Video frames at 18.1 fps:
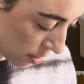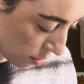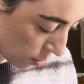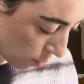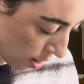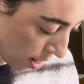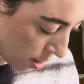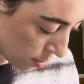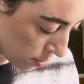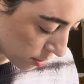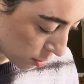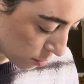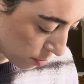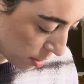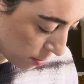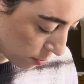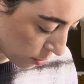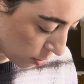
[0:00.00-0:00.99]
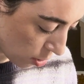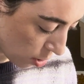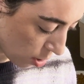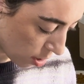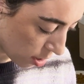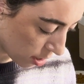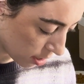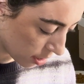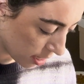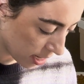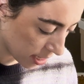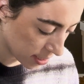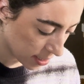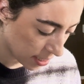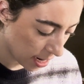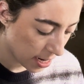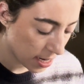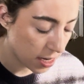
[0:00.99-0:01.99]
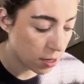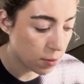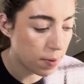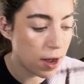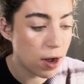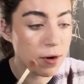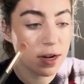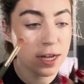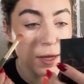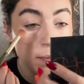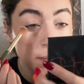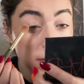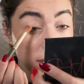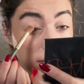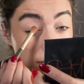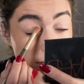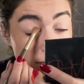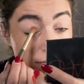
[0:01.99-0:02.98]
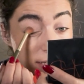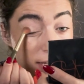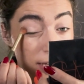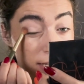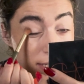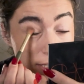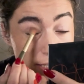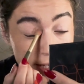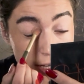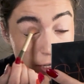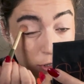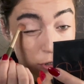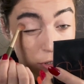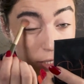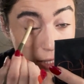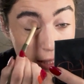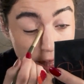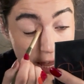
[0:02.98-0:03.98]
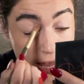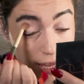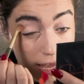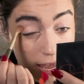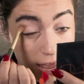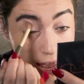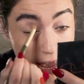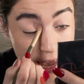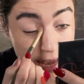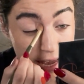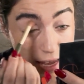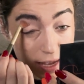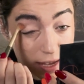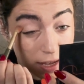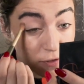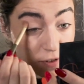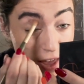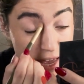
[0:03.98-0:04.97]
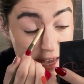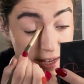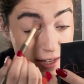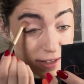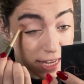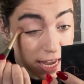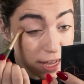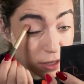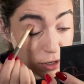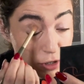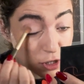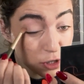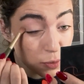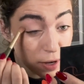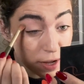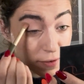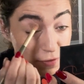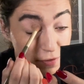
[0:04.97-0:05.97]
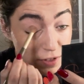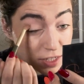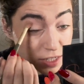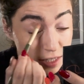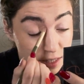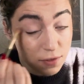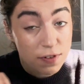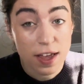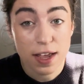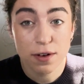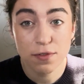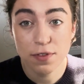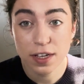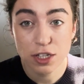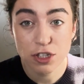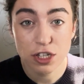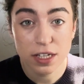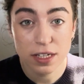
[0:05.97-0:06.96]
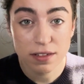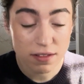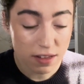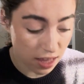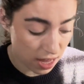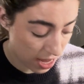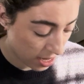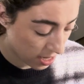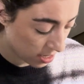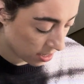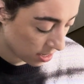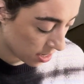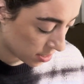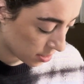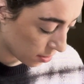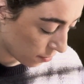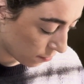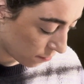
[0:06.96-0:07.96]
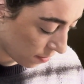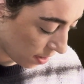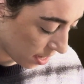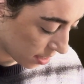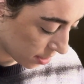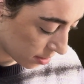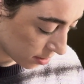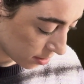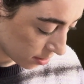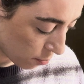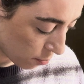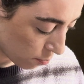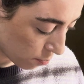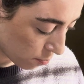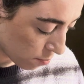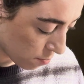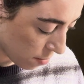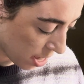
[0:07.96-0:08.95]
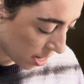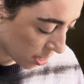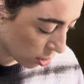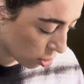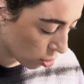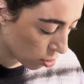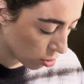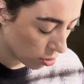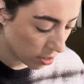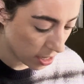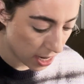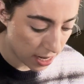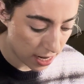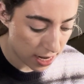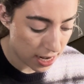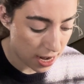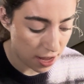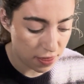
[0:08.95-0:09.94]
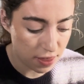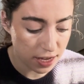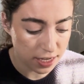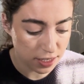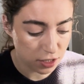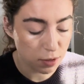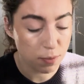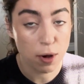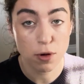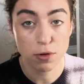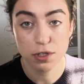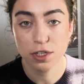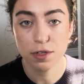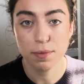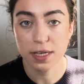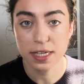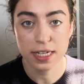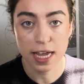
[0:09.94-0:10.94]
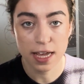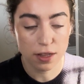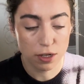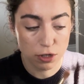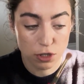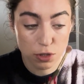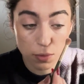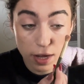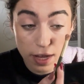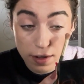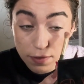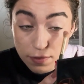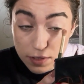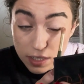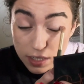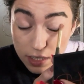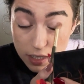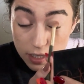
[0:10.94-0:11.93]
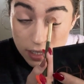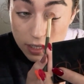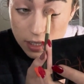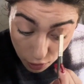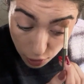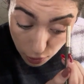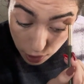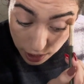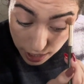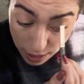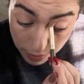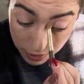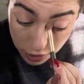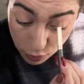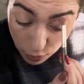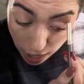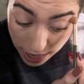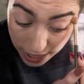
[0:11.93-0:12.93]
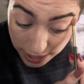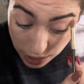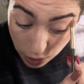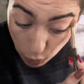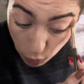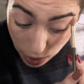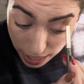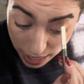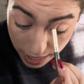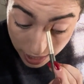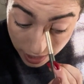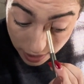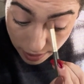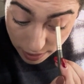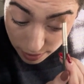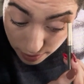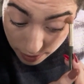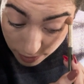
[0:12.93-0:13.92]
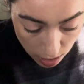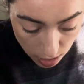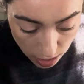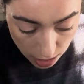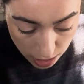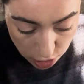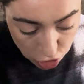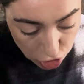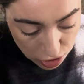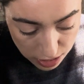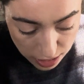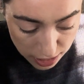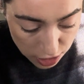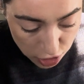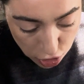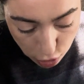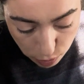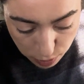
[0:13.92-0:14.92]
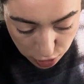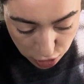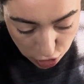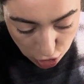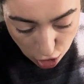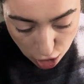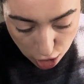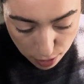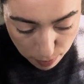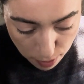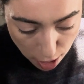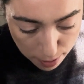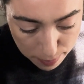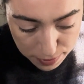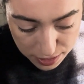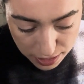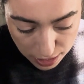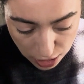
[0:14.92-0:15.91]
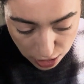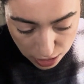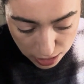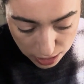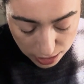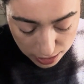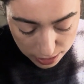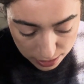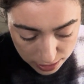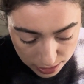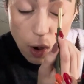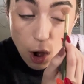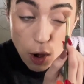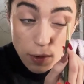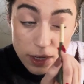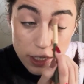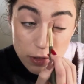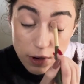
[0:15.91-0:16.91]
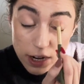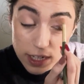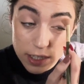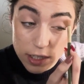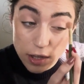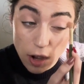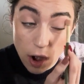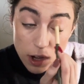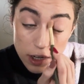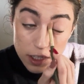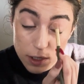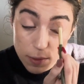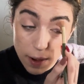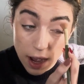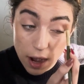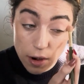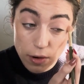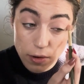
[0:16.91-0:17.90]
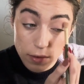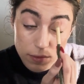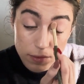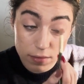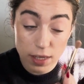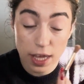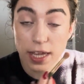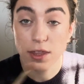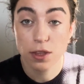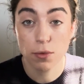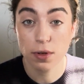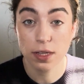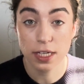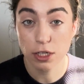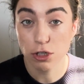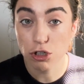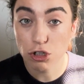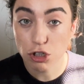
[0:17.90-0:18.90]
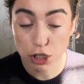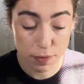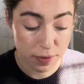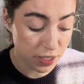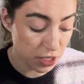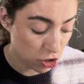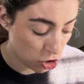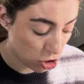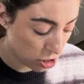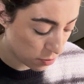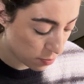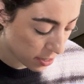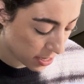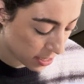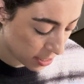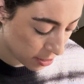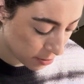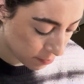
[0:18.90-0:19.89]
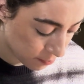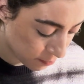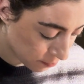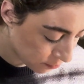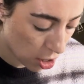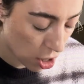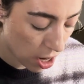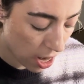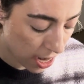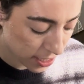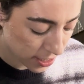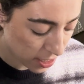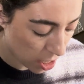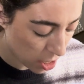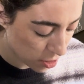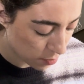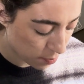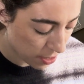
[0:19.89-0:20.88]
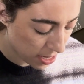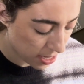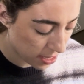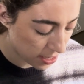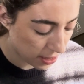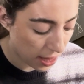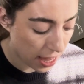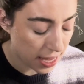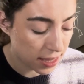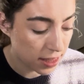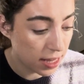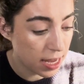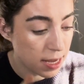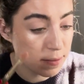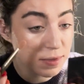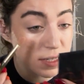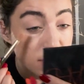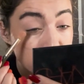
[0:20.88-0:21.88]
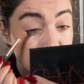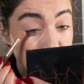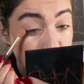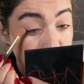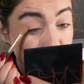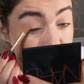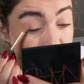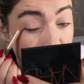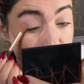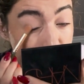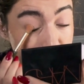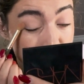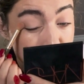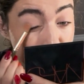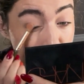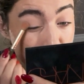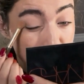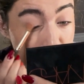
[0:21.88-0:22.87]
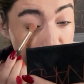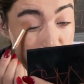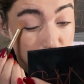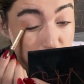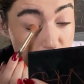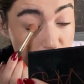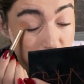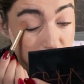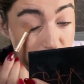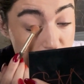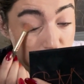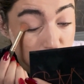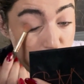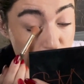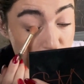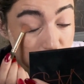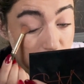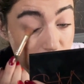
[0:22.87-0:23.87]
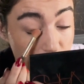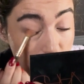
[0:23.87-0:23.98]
the rounds. People are excited about it because it's essentially like a fake Taylor Swift fan fiction. Like, it's a fake, main girl in it, I think, is supposed to be Taylor Swift. Although her name is Riley Wynn. And she's like a superstar pop singer who always writes songs about like the relationships that she's been in. Her ex-husband like claims that a certain song is about him. And so she like